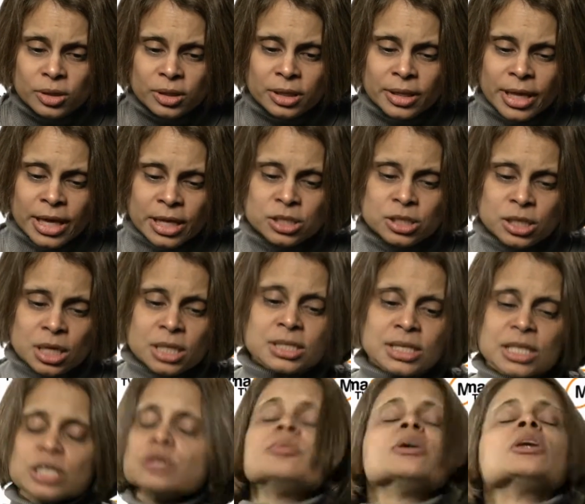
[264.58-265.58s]
There does
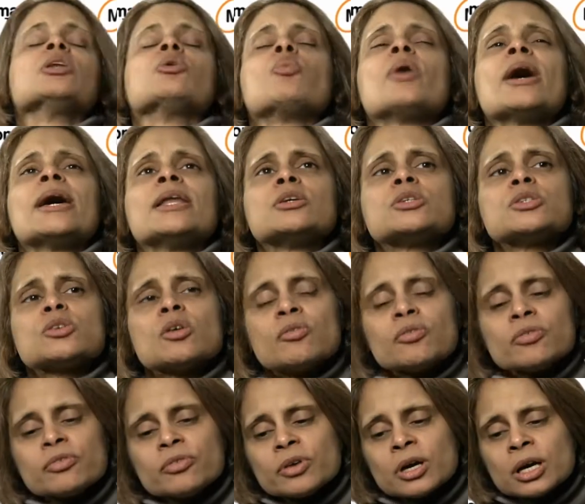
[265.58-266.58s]
need to be an awareness
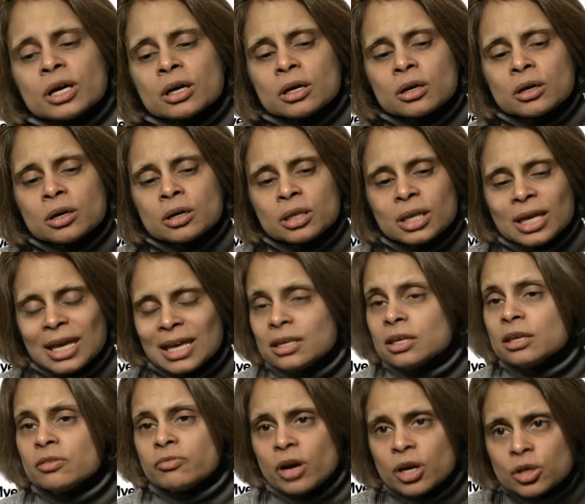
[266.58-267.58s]
of the
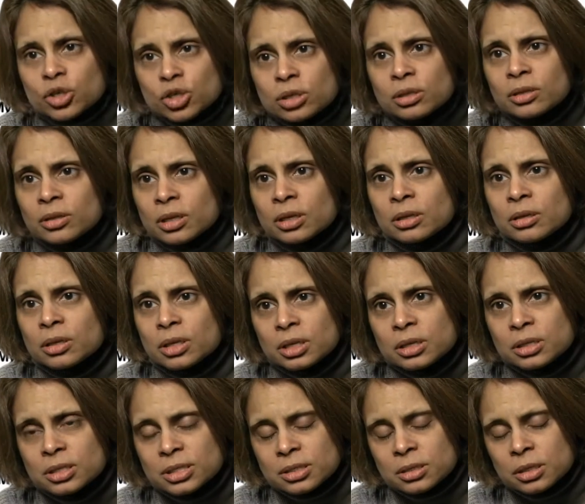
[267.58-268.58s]
kidney function. The
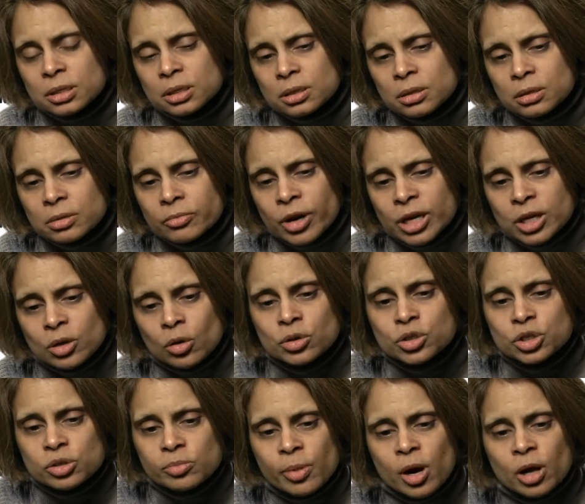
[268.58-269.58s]

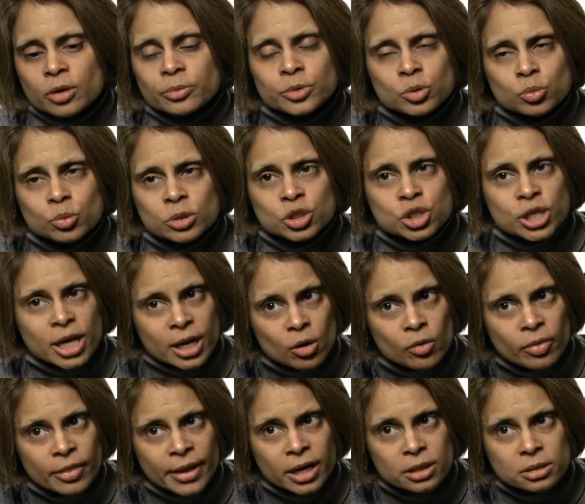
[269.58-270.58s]
radiology department would check
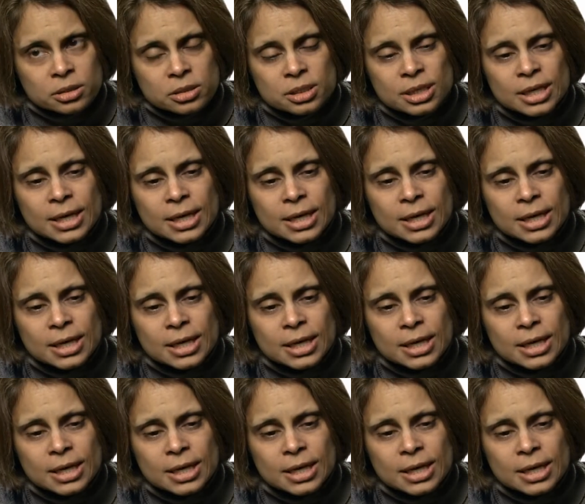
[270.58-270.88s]
on that.